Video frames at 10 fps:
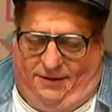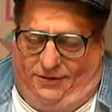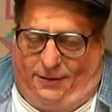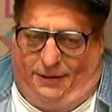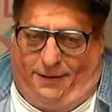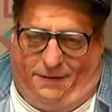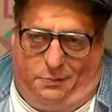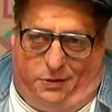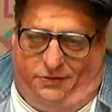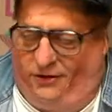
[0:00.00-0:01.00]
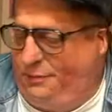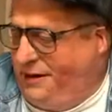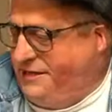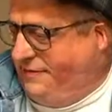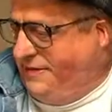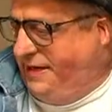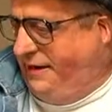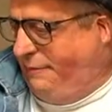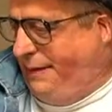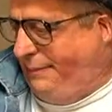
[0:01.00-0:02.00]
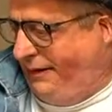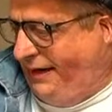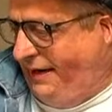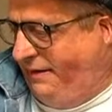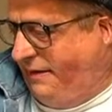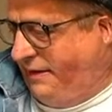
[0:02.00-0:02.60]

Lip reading: So I don't have any personal experience. I've seen enough people get